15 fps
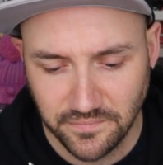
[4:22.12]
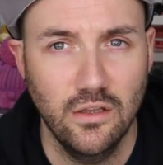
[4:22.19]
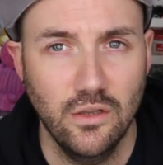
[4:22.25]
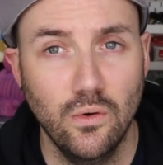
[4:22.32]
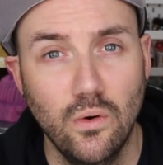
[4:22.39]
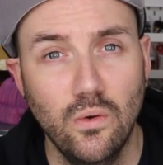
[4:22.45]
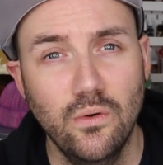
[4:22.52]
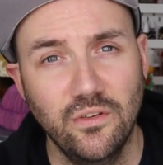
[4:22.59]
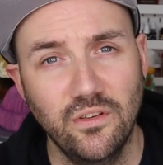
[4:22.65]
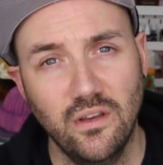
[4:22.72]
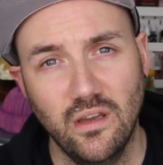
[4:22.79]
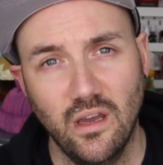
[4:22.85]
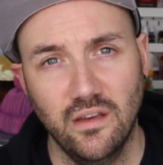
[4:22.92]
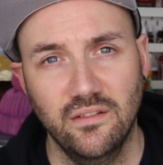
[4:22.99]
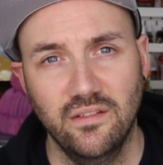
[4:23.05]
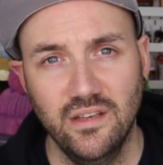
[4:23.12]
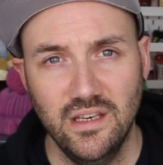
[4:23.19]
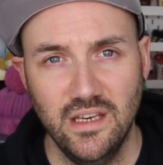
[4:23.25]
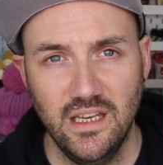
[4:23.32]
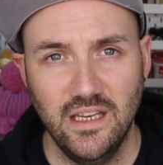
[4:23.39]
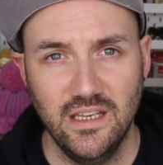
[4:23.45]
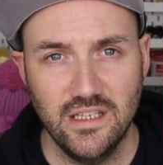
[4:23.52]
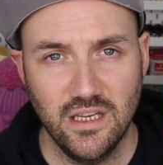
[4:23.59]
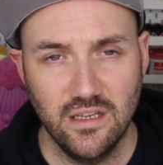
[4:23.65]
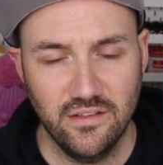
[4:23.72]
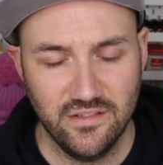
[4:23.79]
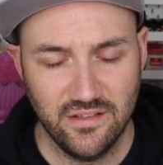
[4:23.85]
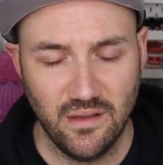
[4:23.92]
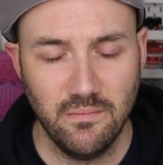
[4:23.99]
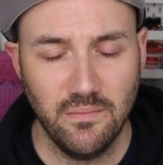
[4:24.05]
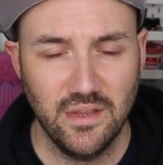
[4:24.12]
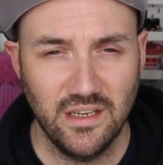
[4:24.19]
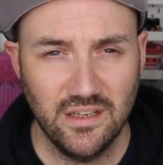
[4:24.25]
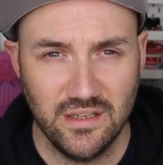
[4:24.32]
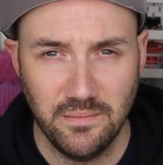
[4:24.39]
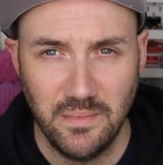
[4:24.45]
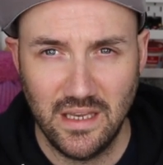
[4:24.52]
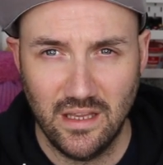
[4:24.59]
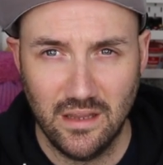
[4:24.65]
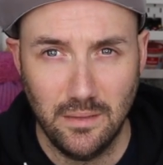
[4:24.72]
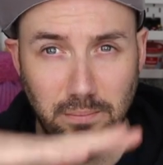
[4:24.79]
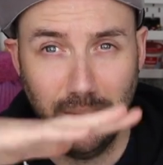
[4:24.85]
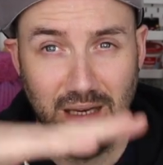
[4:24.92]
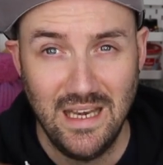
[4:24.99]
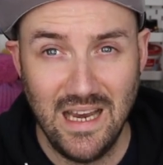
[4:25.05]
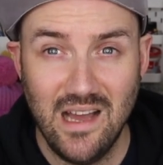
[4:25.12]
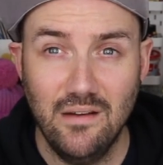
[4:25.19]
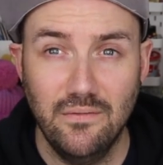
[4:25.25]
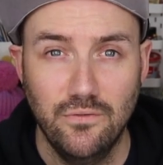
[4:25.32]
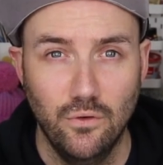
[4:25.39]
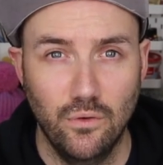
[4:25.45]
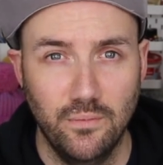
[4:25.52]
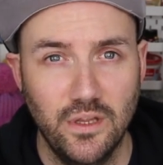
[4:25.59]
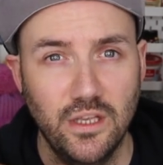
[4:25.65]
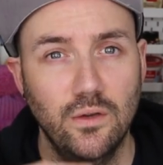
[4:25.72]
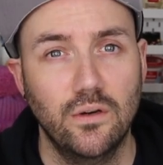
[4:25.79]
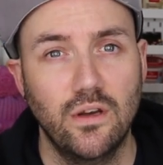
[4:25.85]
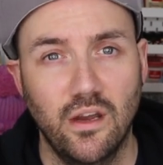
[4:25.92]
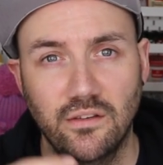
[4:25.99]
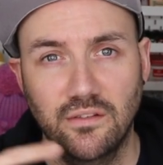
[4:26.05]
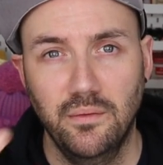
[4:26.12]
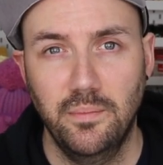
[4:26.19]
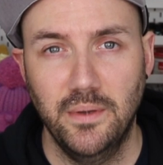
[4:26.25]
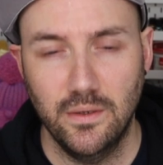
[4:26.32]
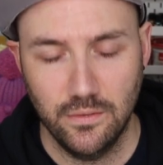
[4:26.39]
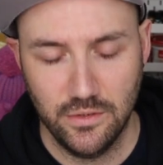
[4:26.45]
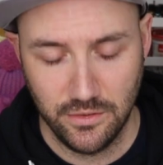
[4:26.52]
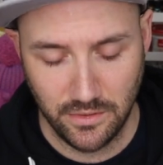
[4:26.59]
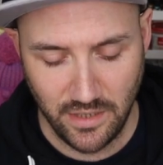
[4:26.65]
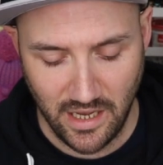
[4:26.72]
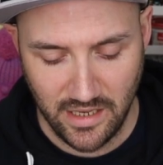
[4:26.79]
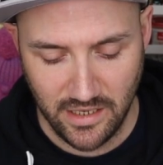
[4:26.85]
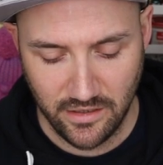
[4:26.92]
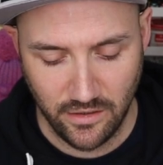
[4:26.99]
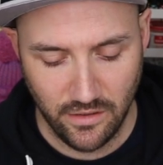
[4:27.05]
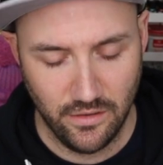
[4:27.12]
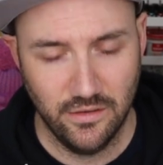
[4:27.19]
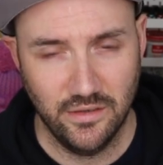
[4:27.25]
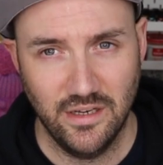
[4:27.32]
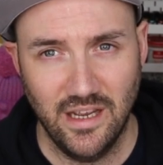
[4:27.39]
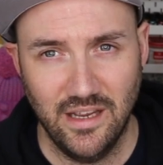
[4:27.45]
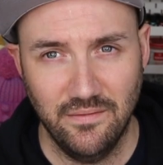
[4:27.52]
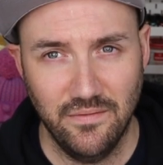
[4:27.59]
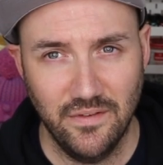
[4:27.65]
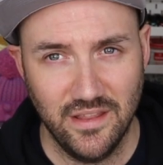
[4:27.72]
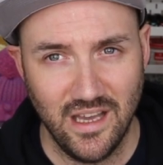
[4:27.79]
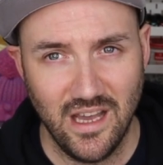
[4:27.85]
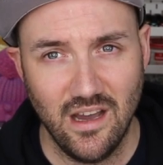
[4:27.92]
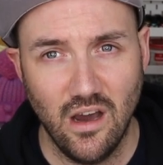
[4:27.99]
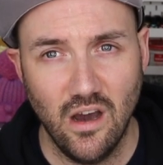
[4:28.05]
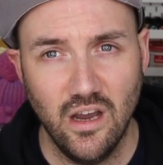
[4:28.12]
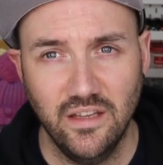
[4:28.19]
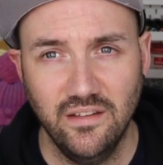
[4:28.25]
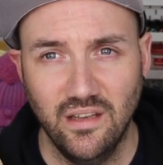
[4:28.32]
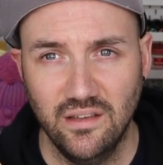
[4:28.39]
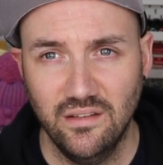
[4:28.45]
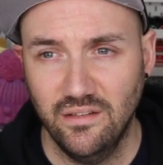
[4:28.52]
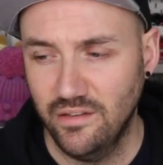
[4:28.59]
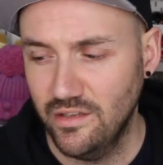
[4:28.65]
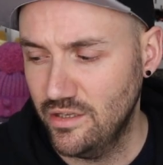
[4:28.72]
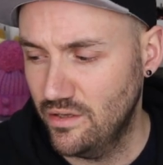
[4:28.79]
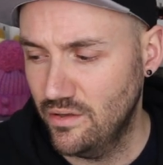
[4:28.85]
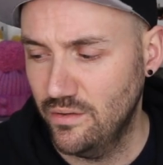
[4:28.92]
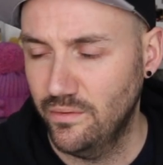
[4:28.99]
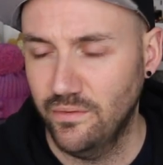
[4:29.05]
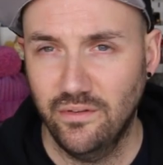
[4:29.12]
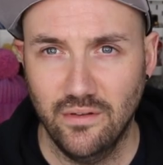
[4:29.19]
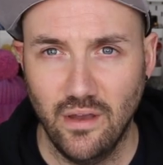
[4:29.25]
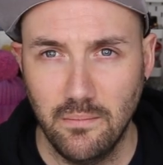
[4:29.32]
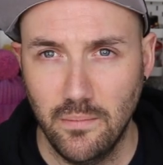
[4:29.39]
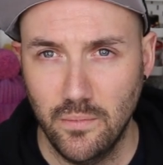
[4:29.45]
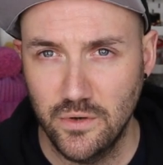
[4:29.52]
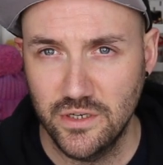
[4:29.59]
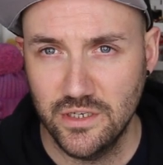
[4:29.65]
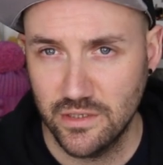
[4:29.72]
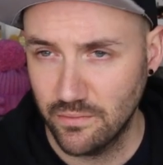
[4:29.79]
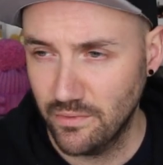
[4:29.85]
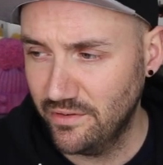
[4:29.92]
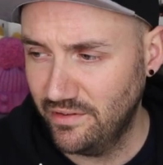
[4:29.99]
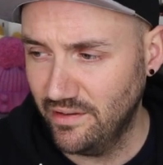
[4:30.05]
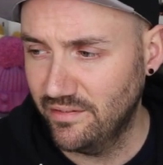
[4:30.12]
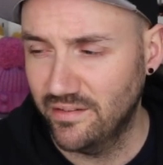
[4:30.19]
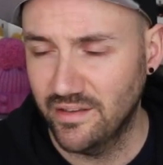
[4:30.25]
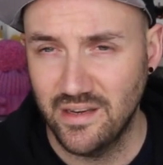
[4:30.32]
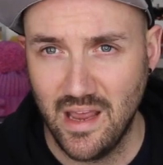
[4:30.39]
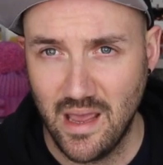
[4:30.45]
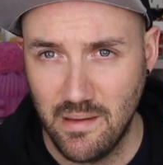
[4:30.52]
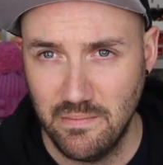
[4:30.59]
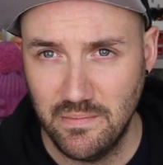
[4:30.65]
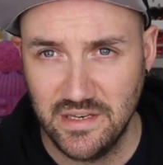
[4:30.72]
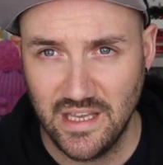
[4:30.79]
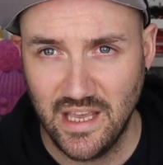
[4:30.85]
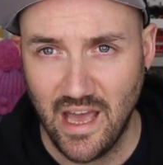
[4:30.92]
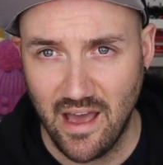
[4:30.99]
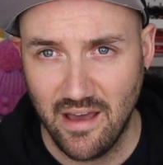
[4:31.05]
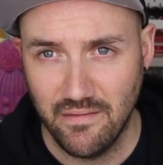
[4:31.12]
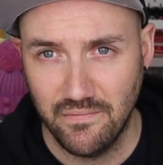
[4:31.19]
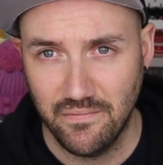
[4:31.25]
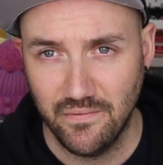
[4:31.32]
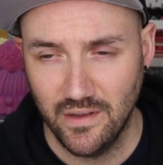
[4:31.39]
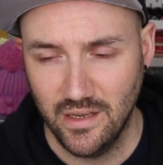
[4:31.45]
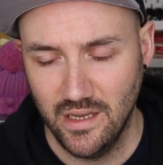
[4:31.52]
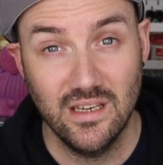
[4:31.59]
You're also going to need something to make the platform that you're going to build your cake on, and for that I tend to use moisture-resistant MDF.